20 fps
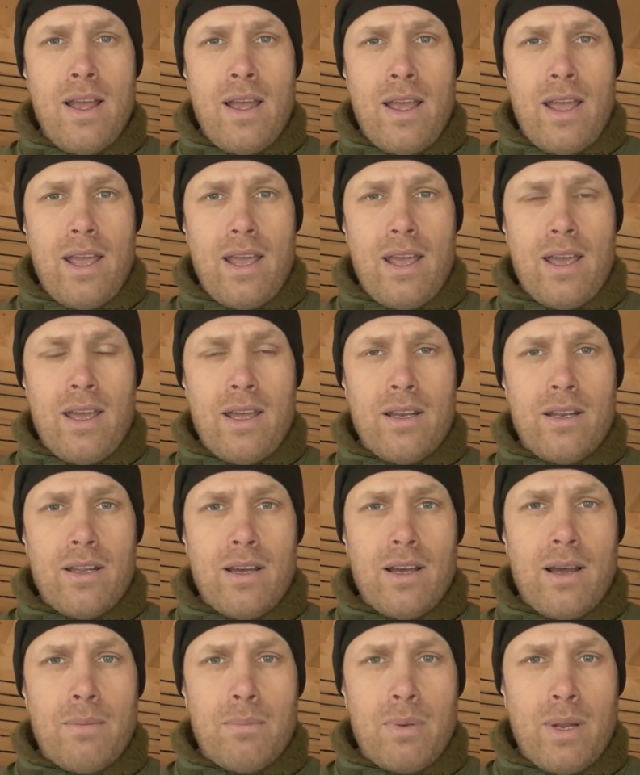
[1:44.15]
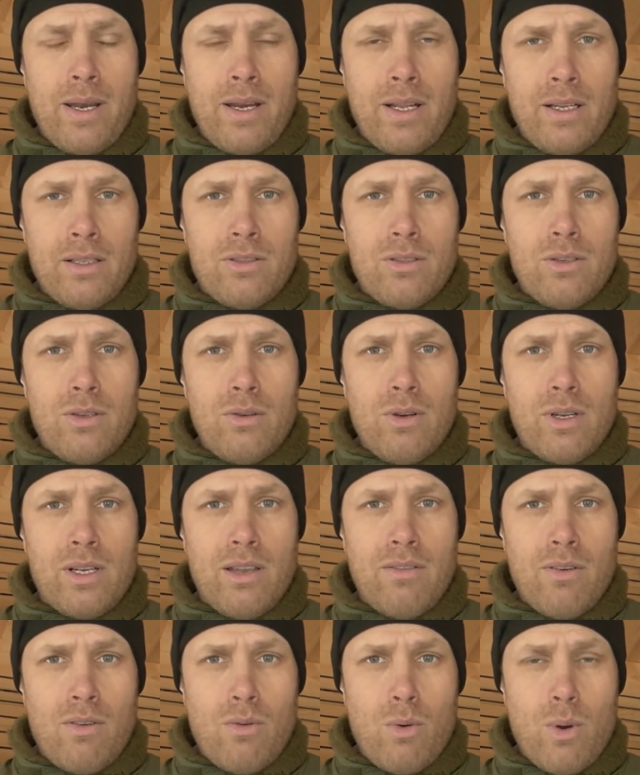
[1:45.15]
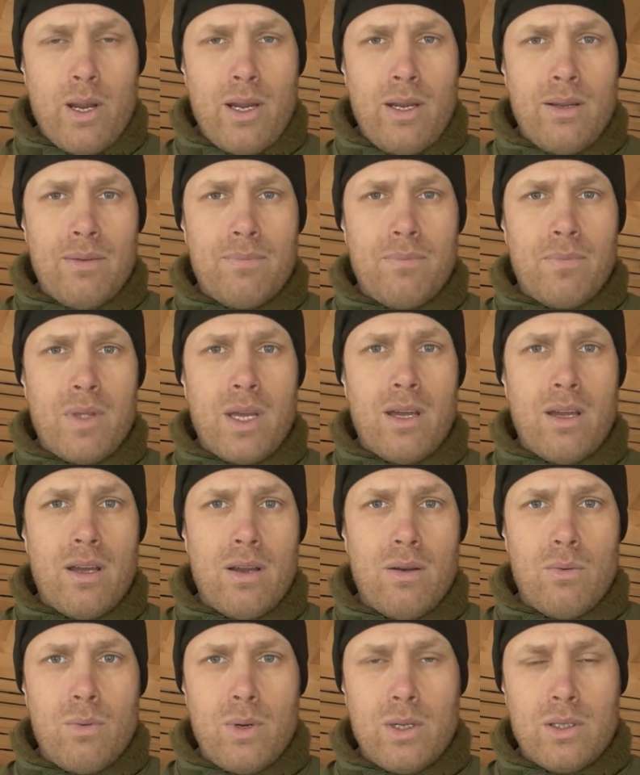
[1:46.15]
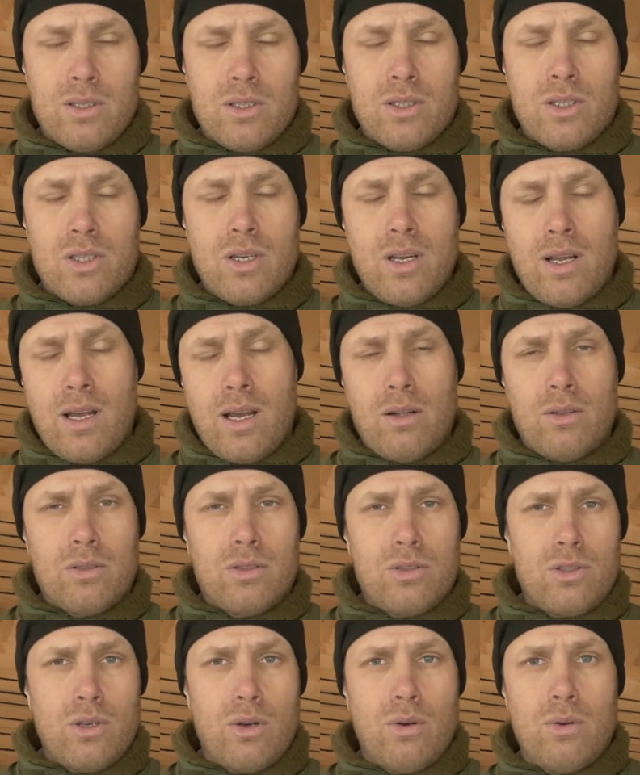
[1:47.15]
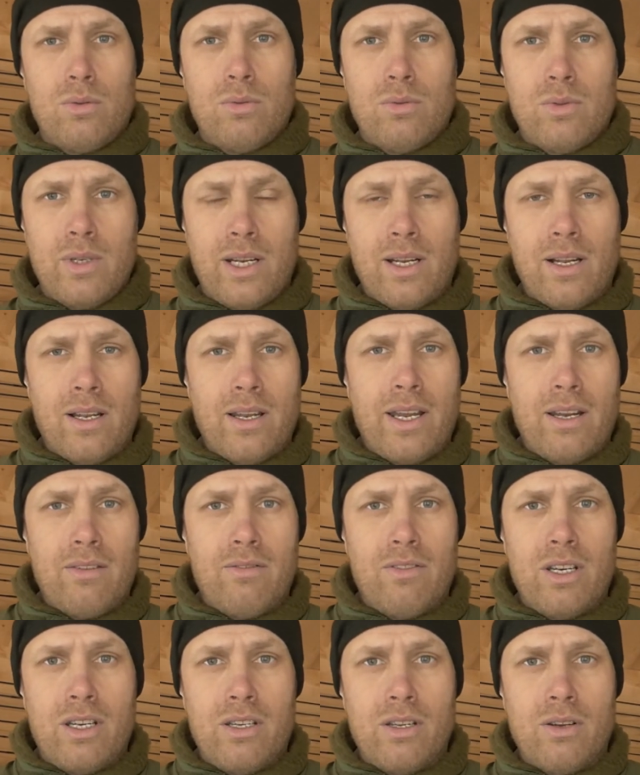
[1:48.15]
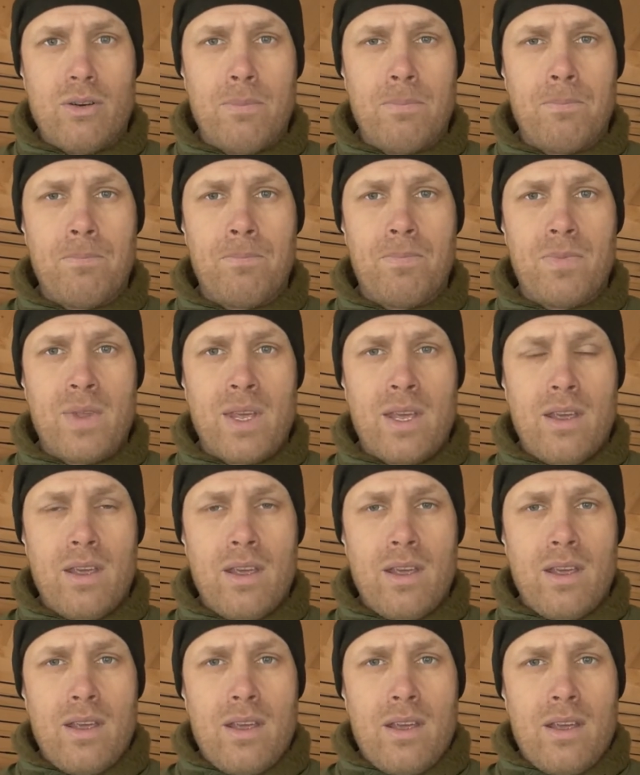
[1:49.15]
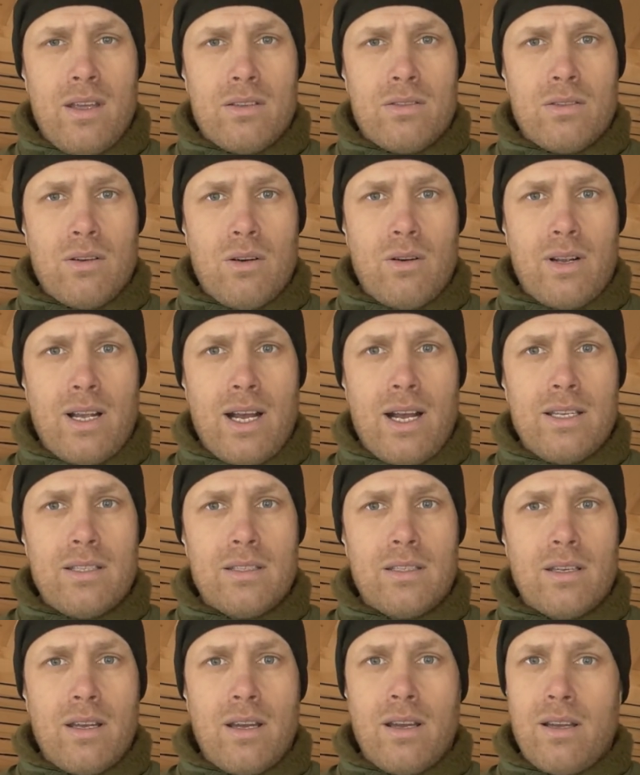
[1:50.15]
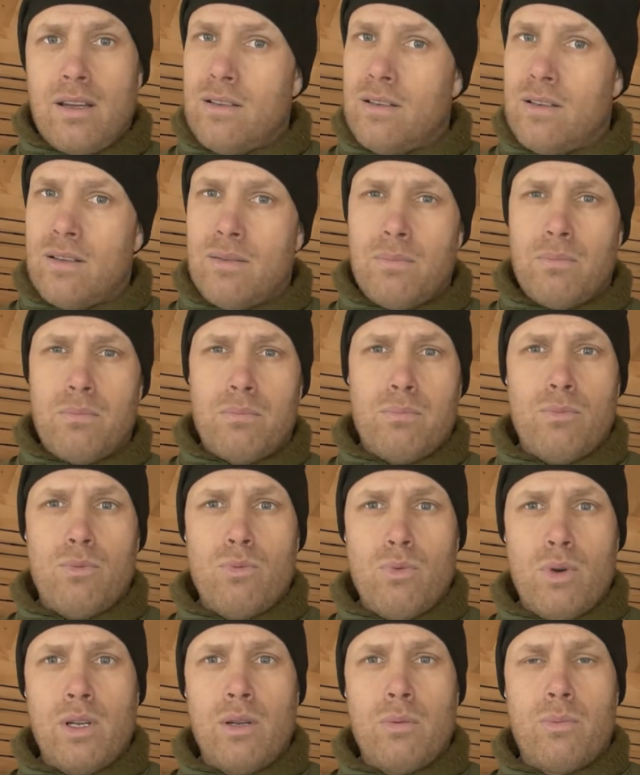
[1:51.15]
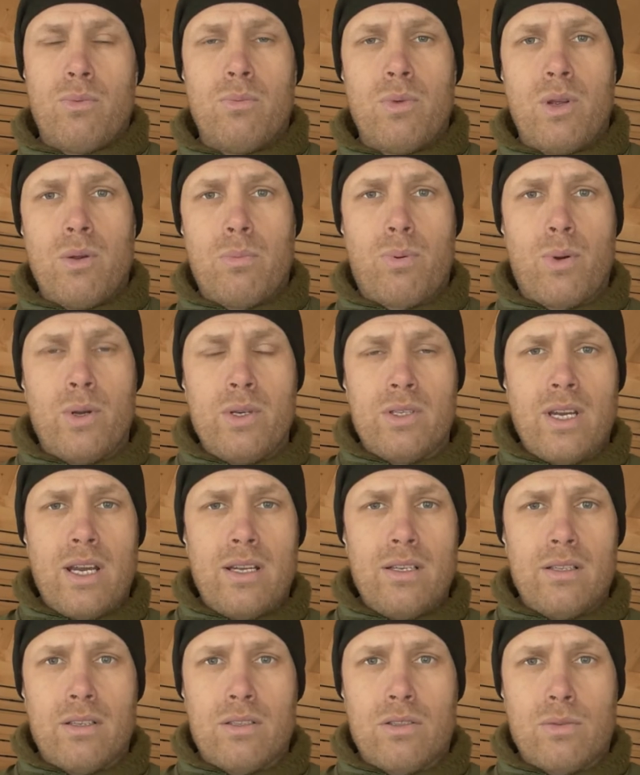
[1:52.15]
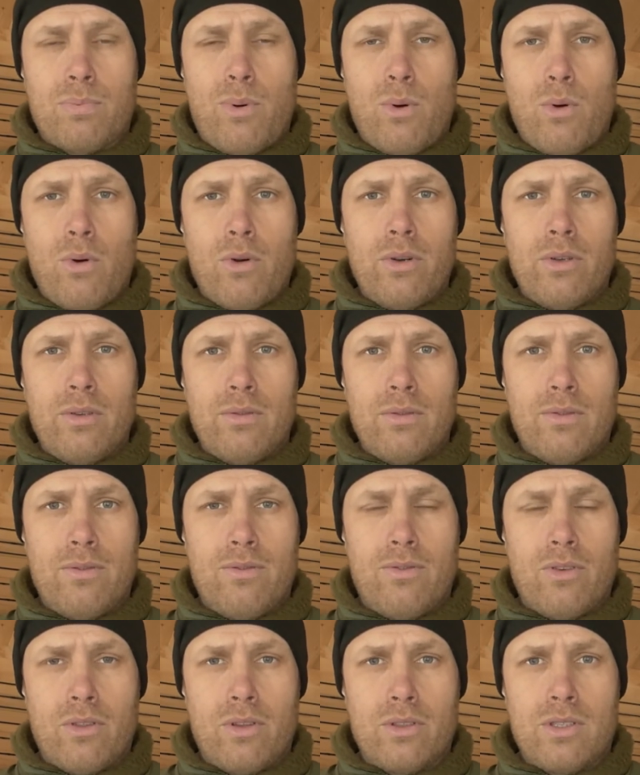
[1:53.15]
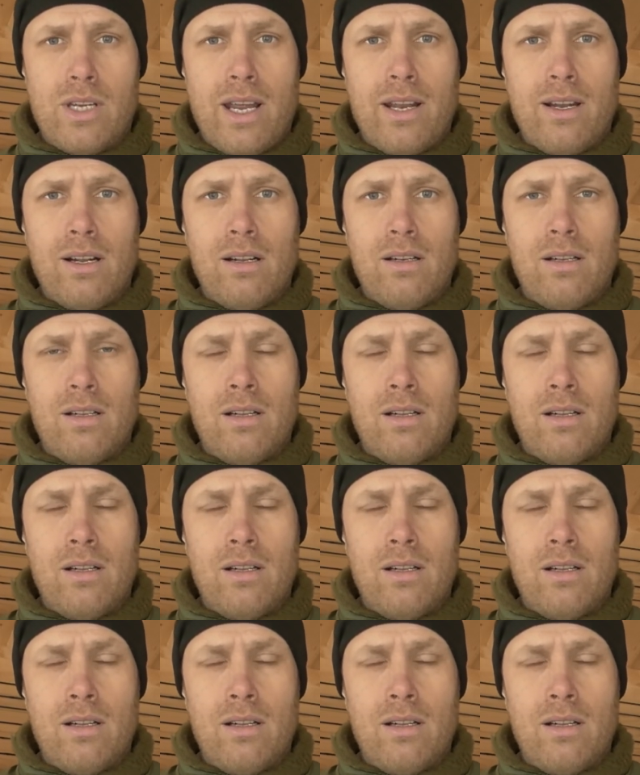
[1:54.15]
And uh, I'm planning to do a giveaway, uh, which I'll show in a later video. So guys, uh, really appreciate the support for the channel,